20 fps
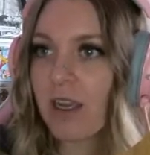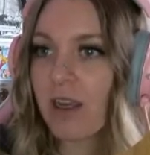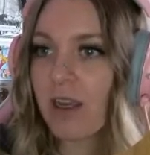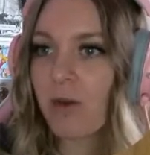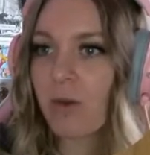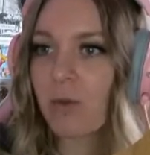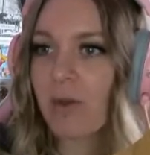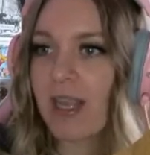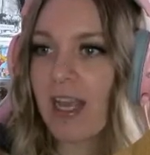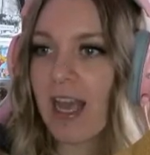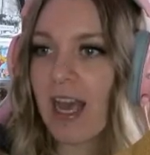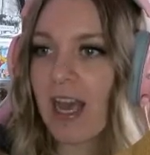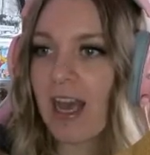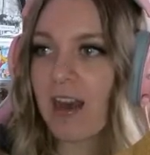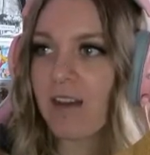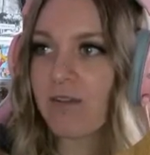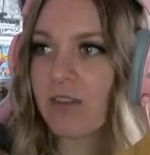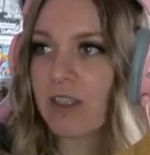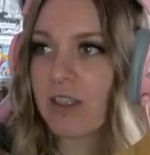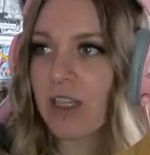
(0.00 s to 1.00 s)
we
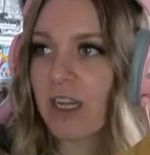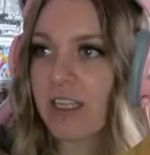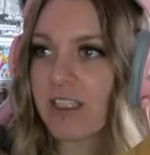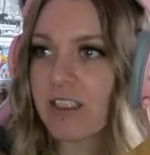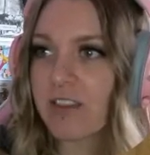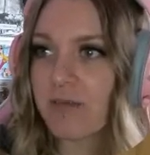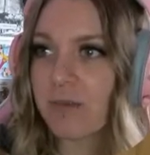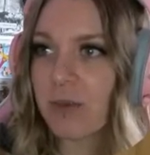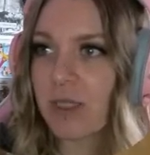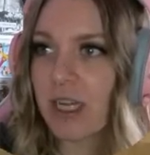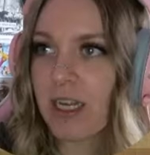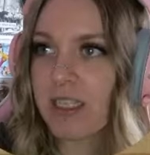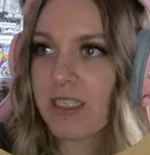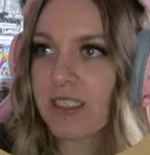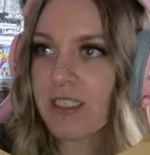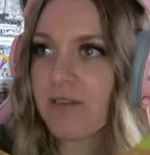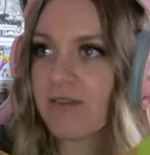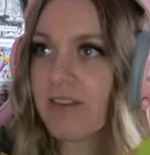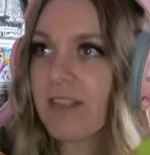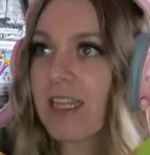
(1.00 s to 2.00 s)
have lots of
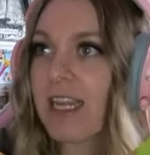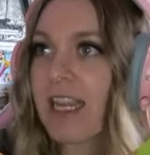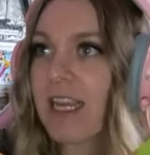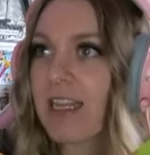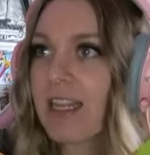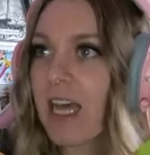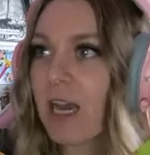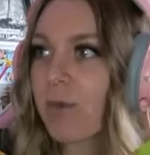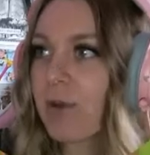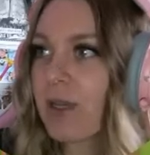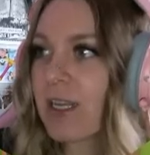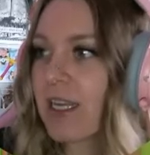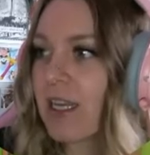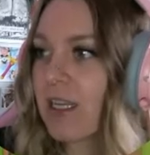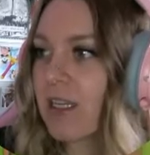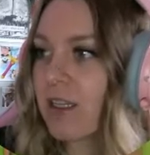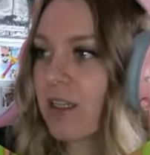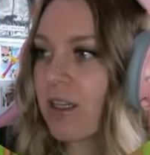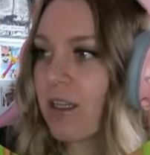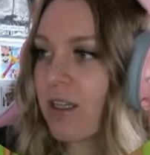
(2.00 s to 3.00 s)
plots of land that we
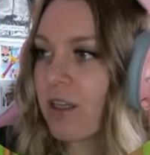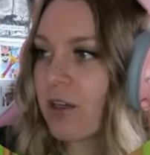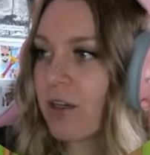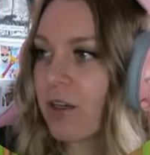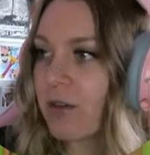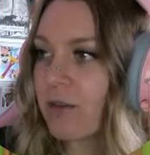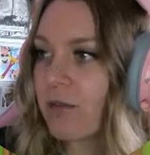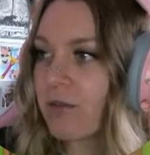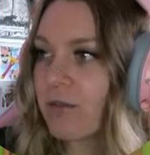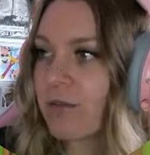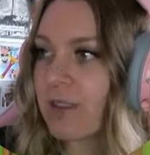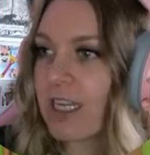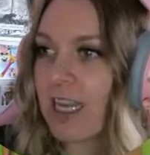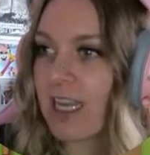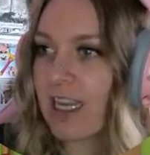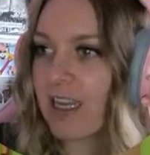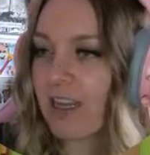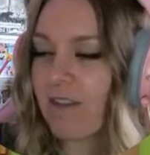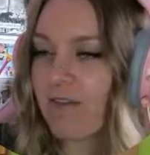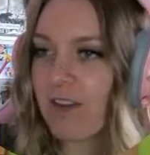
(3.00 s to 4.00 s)
can, you know,
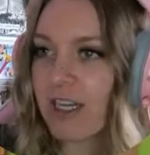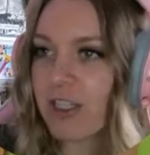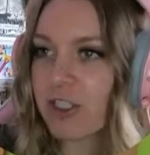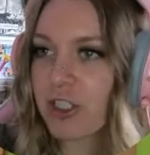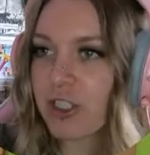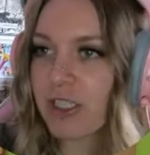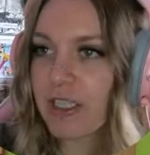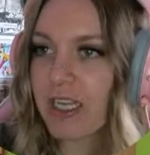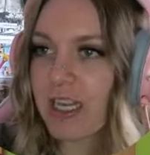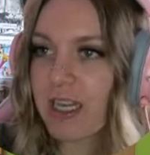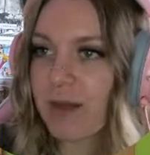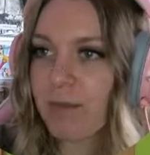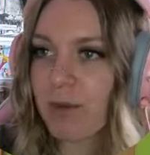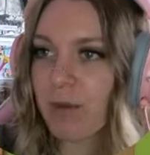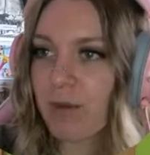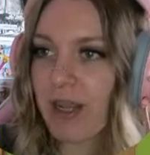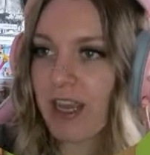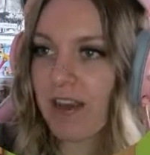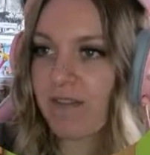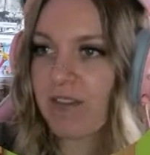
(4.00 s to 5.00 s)
get eventually, but
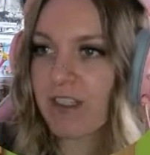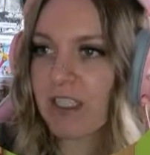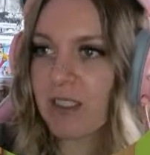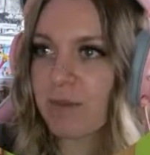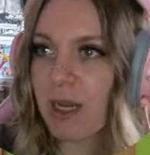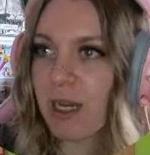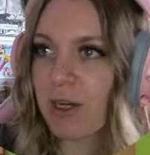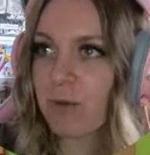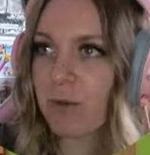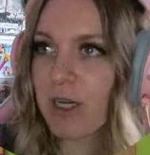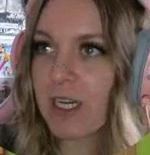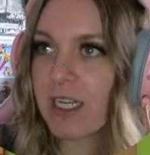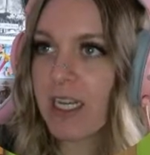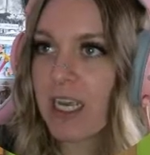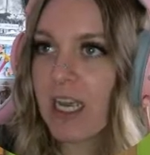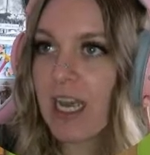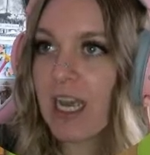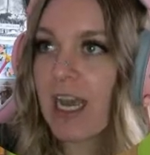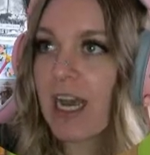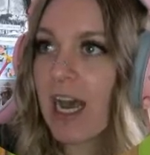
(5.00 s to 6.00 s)
we have this main one.
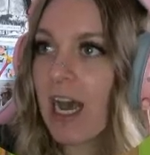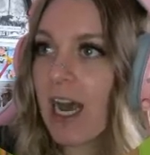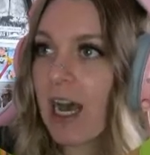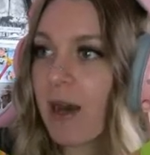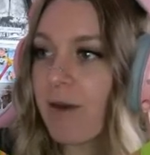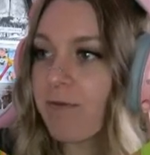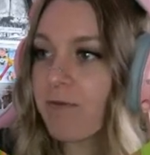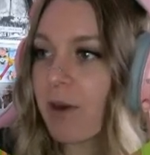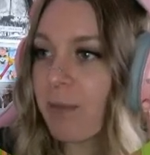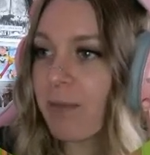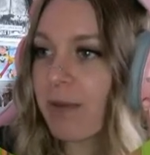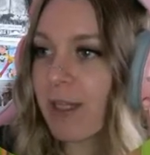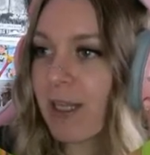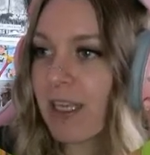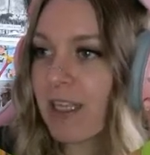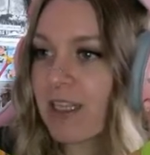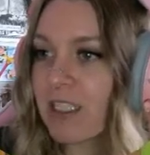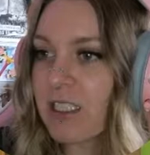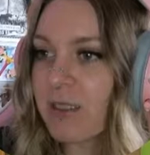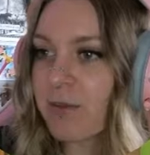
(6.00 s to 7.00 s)
From
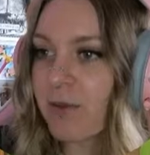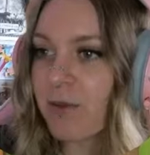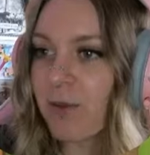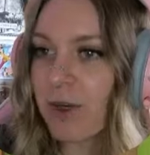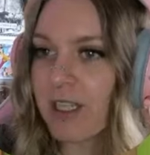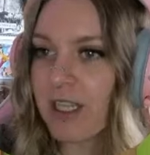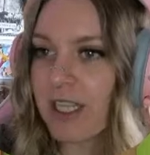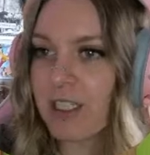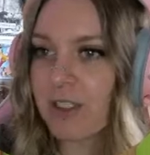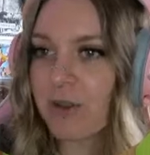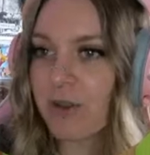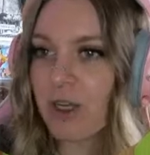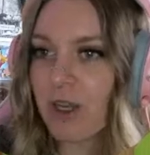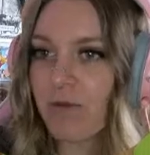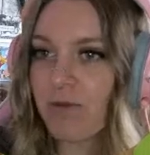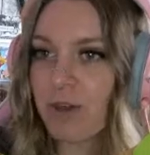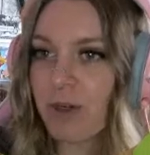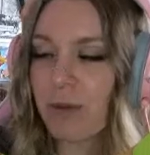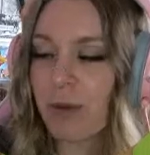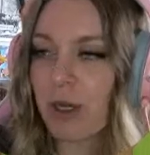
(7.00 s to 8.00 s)
playing this before, they do
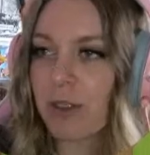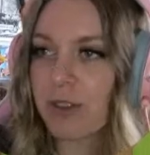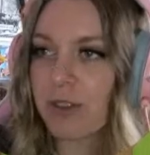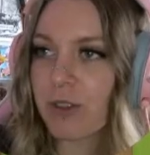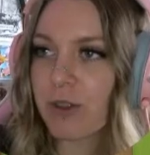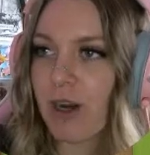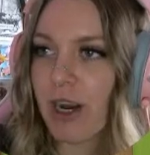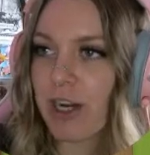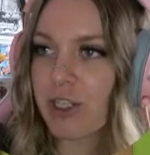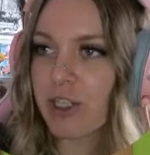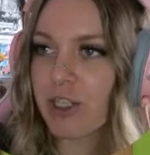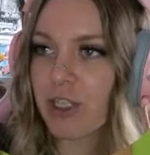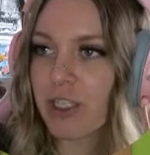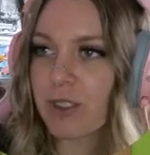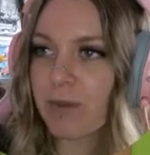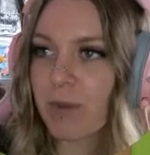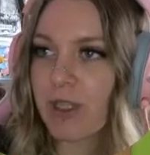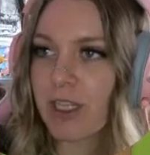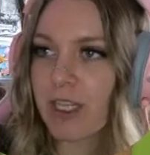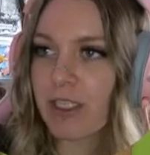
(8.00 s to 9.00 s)
come from all directions,
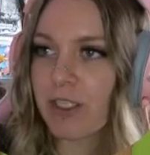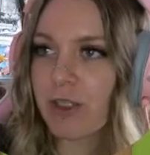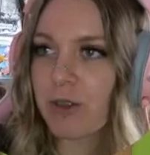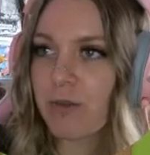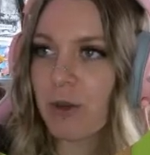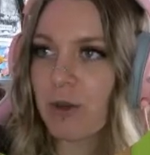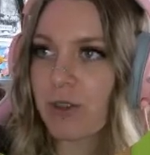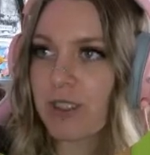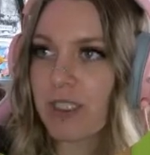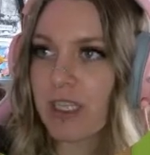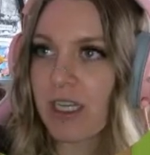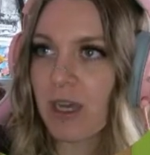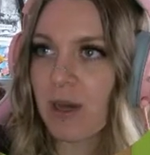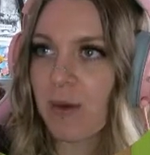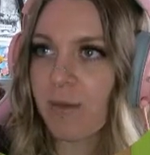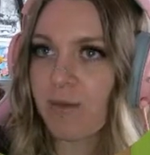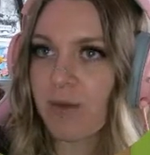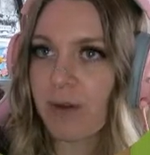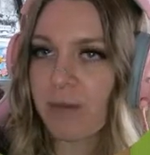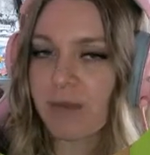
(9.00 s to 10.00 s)
but they do mostly
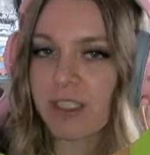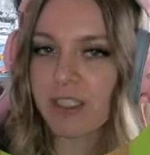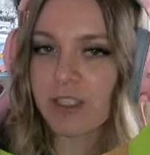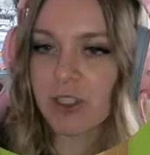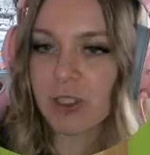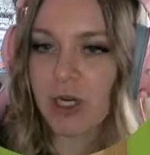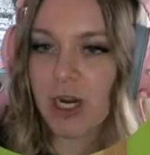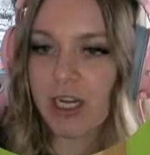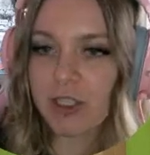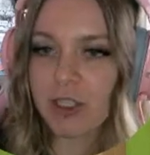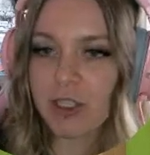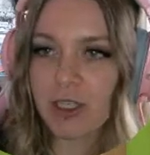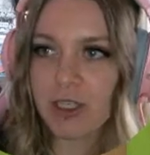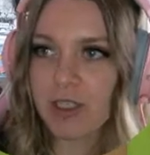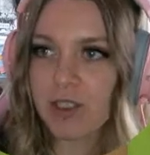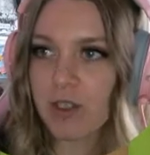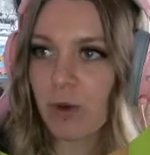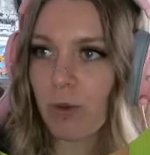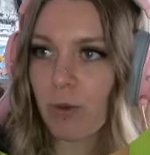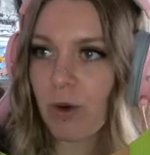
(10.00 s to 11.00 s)
come from this direction.
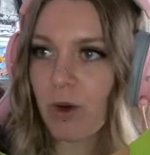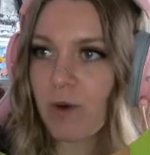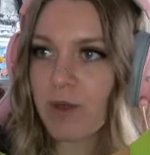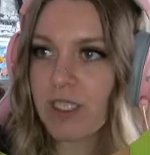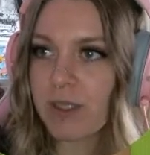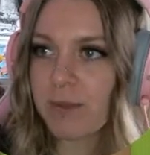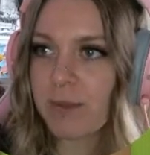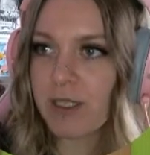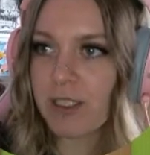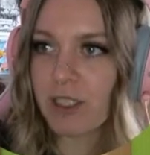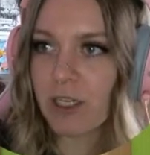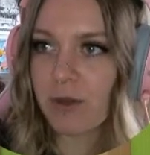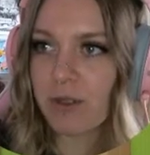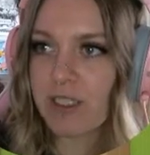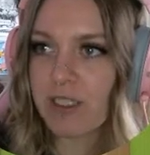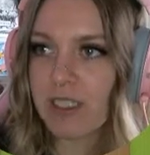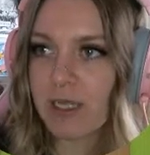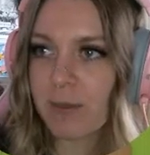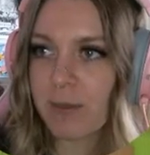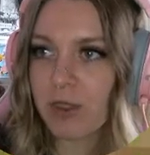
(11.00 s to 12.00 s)
So we're going to build our
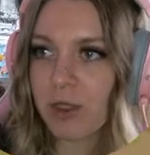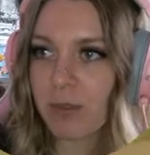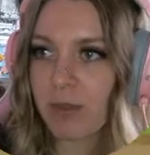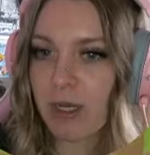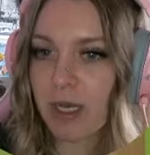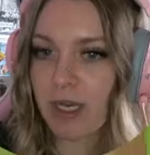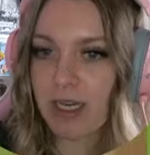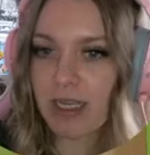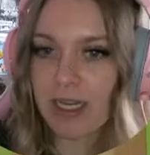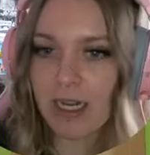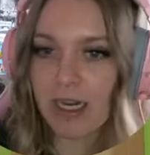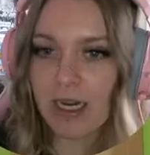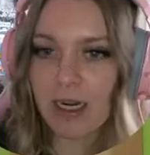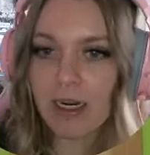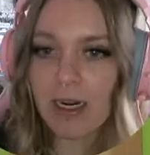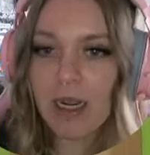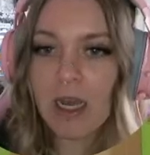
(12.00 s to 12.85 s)
reception pod here.